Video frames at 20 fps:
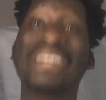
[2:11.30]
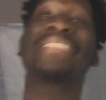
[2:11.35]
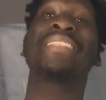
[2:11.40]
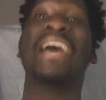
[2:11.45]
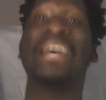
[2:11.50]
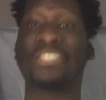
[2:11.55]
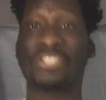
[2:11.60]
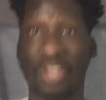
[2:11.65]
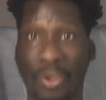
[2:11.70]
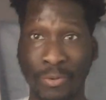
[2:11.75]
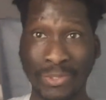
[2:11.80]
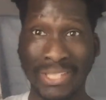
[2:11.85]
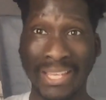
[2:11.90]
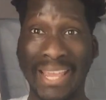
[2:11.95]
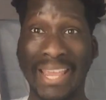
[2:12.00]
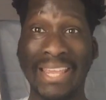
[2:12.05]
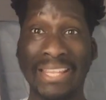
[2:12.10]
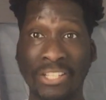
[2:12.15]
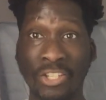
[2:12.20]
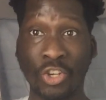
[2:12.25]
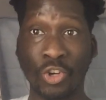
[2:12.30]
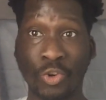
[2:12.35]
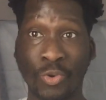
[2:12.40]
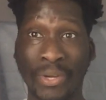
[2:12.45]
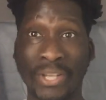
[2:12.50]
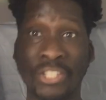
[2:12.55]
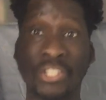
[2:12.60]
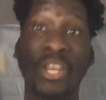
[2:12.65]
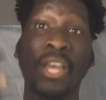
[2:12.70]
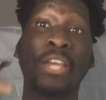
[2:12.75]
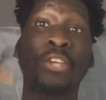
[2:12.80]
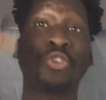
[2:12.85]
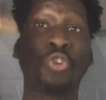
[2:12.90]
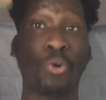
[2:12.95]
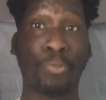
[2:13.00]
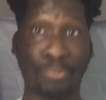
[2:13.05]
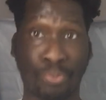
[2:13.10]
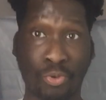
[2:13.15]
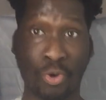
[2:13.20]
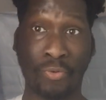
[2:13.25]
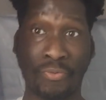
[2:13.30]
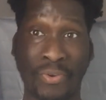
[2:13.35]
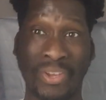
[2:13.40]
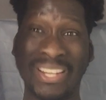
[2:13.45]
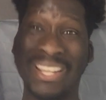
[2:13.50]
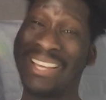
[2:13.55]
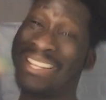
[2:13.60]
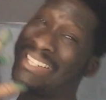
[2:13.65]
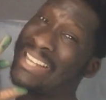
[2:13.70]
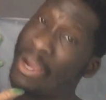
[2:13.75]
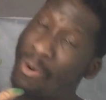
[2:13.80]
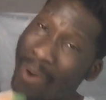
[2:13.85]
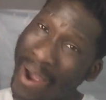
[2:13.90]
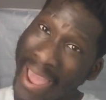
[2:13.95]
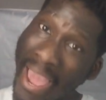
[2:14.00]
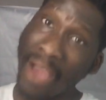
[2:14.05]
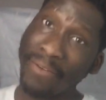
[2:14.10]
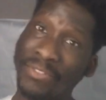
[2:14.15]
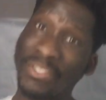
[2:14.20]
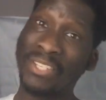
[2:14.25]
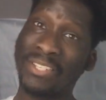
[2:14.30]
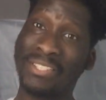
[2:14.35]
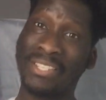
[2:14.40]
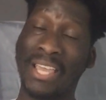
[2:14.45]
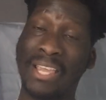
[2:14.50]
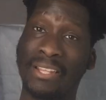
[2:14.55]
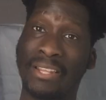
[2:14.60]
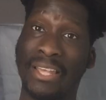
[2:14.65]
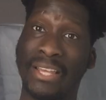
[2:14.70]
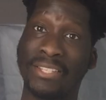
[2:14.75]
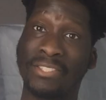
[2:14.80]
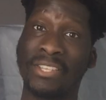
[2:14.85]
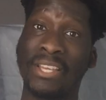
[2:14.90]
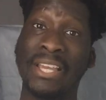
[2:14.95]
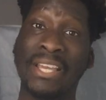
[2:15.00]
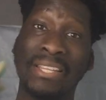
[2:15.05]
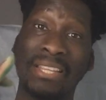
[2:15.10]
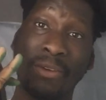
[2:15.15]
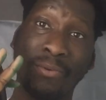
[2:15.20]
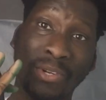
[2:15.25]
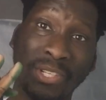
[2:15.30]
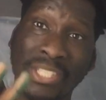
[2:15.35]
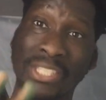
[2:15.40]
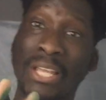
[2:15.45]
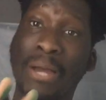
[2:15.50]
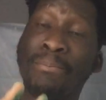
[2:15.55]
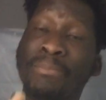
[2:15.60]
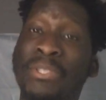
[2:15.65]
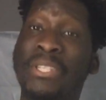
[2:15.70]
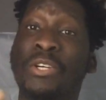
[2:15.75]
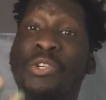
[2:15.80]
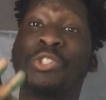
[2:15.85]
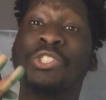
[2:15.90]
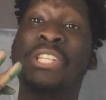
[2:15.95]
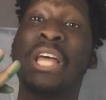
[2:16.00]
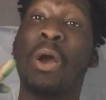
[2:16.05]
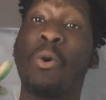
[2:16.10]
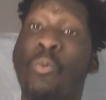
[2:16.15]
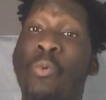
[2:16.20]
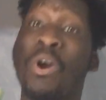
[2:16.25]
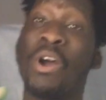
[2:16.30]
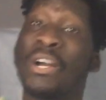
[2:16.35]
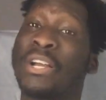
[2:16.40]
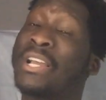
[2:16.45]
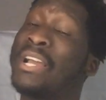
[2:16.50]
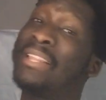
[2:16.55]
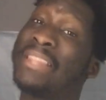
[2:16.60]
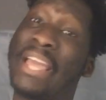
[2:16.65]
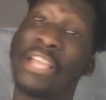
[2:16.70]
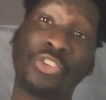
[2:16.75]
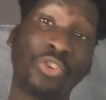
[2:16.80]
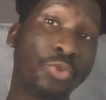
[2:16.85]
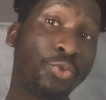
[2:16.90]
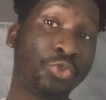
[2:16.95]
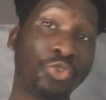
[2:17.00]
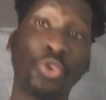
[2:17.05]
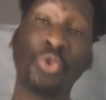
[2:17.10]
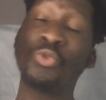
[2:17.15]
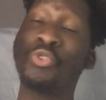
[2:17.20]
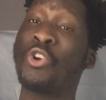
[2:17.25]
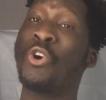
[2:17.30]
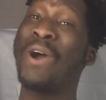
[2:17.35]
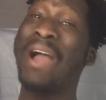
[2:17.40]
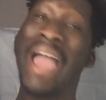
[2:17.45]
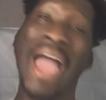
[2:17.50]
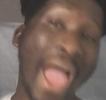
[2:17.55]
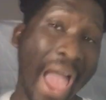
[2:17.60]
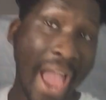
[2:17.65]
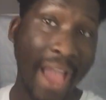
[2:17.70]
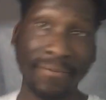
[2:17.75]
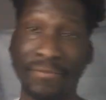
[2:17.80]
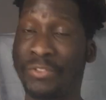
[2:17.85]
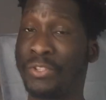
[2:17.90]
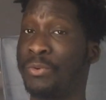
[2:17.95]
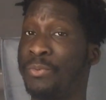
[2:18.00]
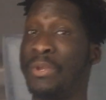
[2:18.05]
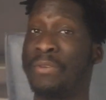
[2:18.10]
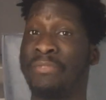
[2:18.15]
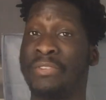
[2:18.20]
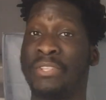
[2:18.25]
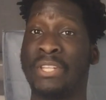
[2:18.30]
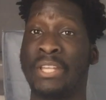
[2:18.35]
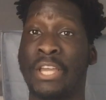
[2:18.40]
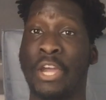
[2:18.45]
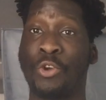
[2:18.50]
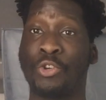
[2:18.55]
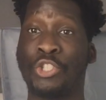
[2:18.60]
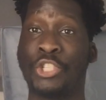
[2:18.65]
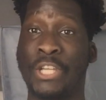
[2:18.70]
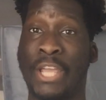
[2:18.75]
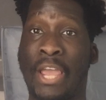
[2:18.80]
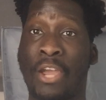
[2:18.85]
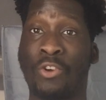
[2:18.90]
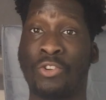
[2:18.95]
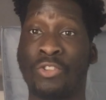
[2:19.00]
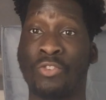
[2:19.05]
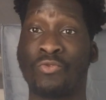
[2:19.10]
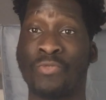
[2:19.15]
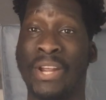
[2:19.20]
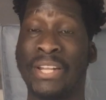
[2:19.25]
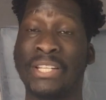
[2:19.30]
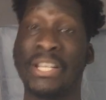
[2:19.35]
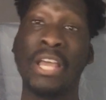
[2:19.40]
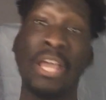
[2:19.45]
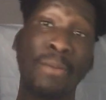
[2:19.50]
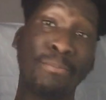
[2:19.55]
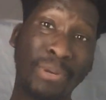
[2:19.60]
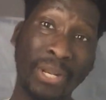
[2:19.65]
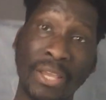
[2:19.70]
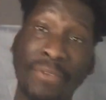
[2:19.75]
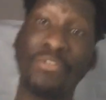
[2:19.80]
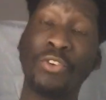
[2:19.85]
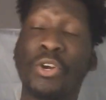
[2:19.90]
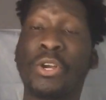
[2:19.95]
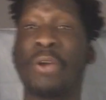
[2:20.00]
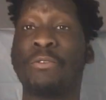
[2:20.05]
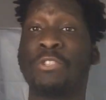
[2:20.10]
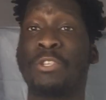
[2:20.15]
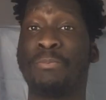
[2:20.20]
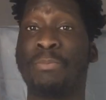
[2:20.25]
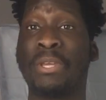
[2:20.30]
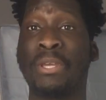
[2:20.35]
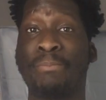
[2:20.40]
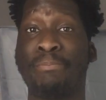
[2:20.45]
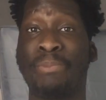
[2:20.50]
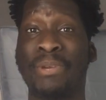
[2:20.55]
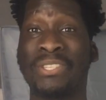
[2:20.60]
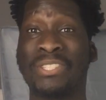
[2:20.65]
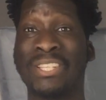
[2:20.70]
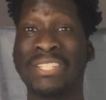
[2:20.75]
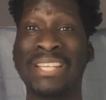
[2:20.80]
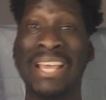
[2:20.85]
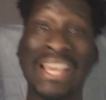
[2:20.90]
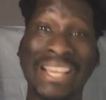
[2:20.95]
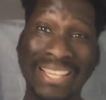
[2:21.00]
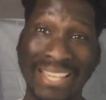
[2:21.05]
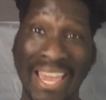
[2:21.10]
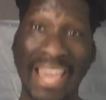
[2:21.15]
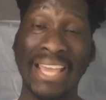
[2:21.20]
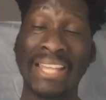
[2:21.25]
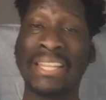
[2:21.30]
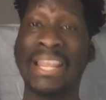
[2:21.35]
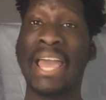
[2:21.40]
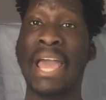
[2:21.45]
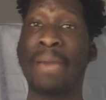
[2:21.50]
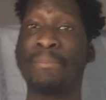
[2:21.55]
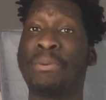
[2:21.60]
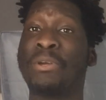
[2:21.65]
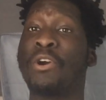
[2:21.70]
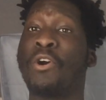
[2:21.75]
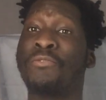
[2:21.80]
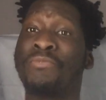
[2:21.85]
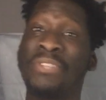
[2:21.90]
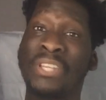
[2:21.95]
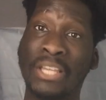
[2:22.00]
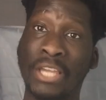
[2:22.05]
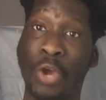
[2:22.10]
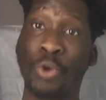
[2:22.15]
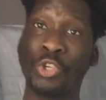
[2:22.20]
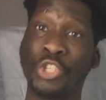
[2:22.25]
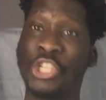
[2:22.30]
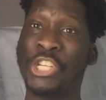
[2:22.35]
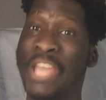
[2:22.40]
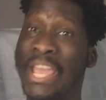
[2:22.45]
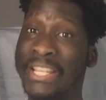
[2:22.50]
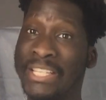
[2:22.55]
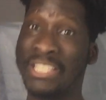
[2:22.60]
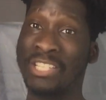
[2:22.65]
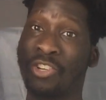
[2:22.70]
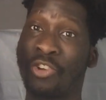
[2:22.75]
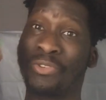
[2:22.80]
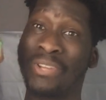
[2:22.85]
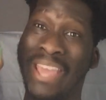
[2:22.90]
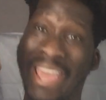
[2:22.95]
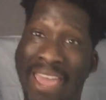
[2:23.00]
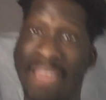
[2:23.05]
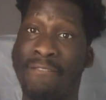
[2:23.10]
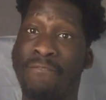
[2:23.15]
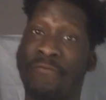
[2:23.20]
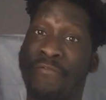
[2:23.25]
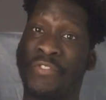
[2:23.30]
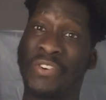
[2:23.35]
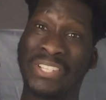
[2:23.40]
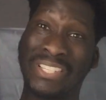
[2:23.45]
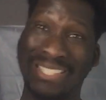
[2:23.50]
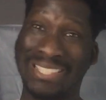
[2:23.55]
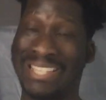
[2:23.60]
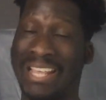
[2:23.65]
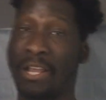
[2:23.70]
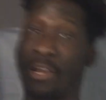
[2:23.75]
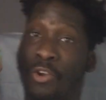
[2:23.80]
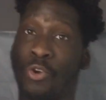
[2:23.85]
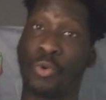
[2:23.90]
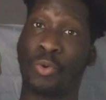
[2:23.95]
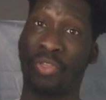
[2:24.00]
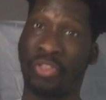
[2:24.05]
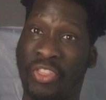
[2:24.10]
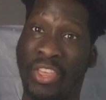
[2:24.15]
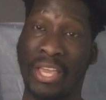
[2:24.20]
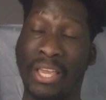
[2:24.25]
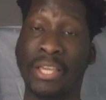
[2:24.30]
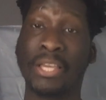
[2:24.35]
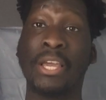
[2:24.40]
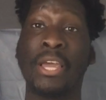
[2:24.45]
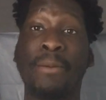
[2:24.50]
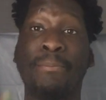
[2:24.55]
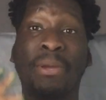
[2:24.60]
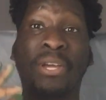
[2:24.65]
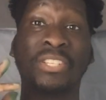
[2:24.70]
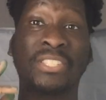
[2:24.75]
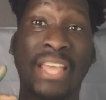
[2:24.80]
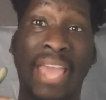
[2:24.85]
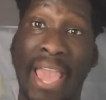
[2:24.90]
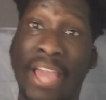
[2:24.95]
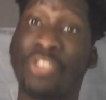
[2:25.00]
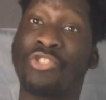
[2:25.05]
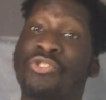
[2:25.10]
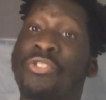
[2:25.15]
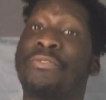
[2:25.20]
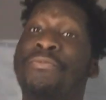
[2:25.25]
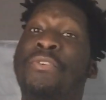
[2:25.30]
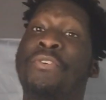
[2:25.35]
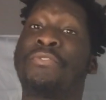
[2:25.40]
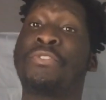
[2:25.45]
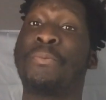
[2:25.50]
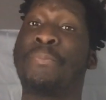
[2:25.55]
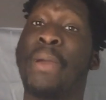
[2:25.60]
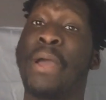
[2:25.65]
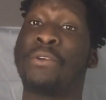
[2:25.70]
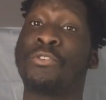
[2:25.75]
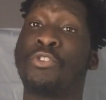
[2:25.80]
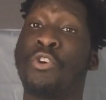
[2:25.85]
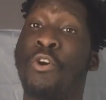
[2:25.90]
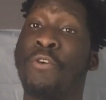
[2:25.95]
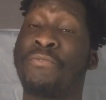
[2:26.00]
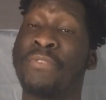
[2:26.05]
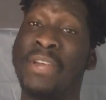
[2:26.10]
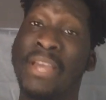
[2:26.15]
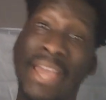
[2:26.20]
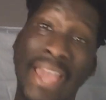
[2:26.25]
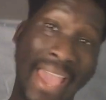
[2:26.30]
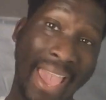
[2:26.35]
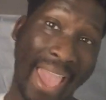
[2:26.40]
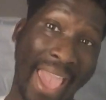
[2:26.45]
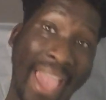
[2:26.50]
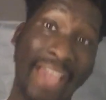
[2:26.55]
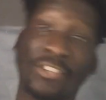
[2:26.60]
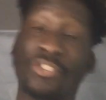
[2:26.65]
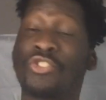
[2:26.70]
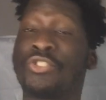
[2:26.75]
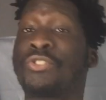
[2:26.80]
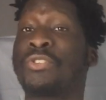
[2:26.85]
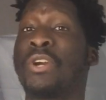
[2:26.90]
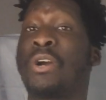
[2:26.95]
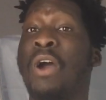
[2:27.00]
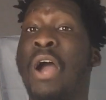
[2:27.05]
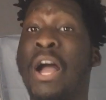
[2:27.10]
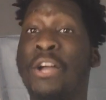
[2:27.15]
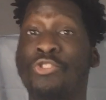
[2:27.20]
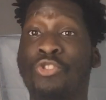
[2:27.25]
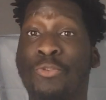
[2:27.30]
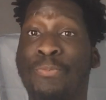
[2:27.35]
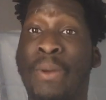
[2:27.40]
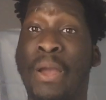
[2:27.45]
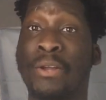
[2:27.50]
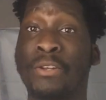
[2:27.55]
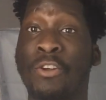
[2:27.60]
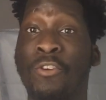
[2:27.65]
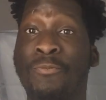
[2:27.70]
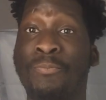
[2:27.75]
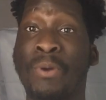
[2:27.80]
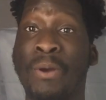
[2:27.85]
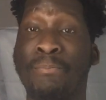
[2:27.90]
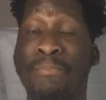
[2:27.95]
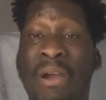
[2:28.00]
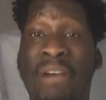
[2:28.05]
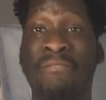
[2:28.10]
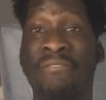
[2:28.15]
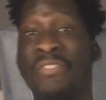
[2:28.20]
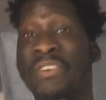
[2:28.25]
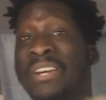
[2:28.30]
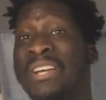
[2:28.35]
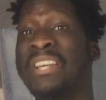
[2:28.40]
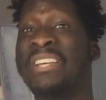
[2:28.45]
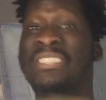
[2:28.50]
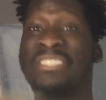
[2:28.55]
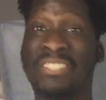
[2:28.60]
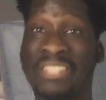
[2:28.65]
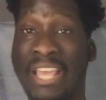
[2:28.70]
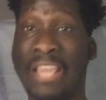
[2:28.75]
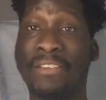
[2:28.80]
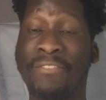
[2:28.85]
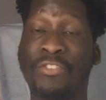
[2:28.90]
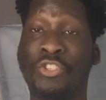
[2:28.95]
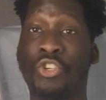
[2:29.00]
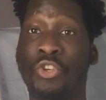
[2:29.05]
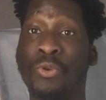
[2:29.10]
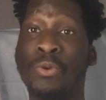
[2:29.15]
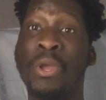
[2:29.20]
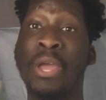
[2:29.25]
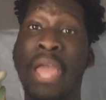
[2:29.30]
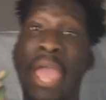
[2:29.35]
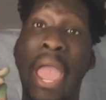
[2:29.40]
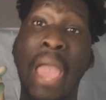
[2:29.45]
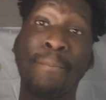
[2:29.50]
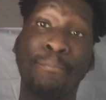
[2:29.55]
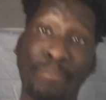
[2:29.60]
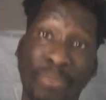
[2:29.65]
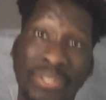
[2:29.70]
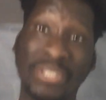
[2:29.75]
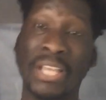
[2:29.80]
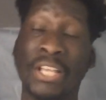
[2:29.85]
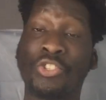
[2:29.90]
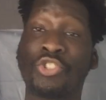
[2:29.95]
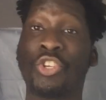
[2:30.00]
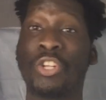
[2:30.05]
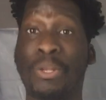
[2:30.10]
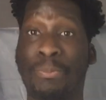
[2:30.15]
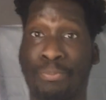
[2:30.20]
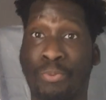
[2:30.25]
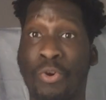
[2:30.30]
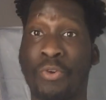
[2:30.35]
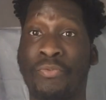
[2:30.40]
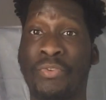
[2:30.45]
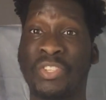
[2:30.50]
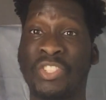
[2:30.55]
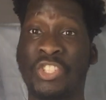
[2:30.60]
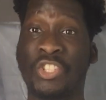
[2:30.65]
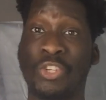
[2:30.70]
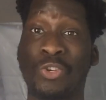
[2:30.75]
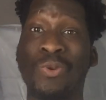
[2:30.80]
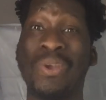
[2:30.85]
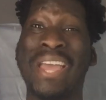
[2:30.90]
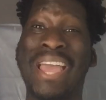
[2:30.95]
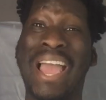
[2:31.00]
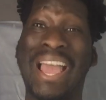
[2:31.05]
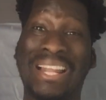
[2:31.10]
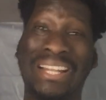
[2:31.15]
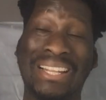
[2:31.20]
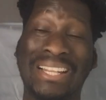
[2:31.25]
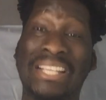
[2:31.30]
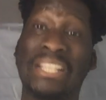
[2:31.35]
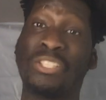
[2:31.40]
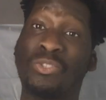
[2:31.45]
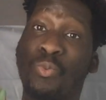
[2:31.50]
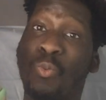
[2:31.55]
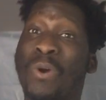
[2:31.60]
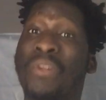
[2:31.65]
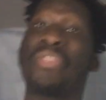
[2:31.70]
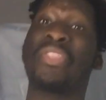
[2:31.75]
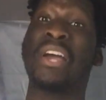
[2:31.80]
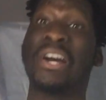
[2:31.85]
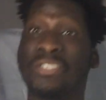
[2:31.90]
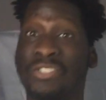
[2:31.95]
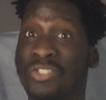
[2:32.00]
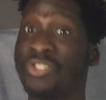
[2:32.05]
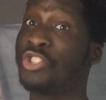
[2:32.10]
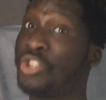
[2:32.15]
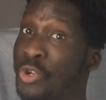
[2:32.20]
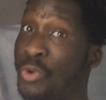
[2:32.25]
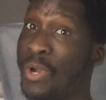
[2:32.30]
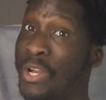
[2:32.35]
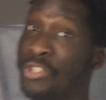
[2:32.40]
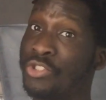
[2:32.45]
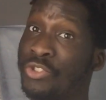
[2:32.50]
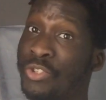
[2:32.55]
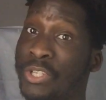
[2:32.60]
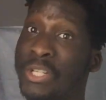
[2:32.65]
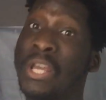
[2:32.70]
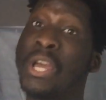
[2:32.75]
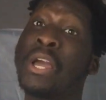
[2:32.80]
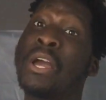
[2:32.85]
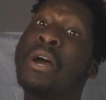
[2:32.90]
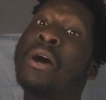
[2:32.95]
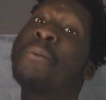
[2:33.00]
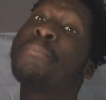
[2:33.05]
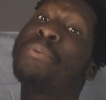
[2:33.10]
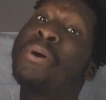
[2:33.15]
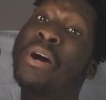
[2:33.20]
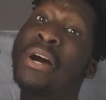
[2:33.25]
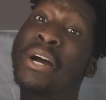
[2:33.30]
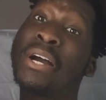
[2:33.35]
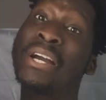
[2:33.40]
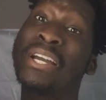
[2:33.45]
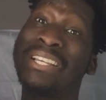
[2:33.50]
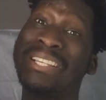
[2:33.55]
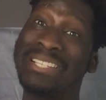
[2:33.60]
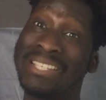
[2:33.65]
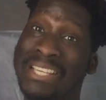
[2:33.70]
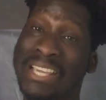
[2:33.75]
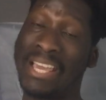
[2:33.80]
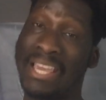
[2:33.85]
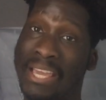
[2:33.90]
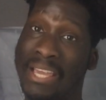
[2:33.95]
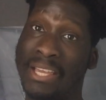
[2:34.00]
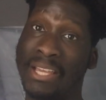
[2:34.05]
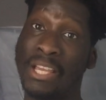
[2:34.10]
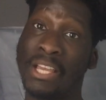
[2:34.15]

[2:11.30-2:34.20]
that's going to increase your profit. Now, I have to say this, there are some deals that work that you do not have to even negotiate on the rent. But if you're going to be in business, get in the habit of negotiating on every single thing, because the extra £50 off, an extra £100 off per month saves you and potentially profits you at least £1,200 per year.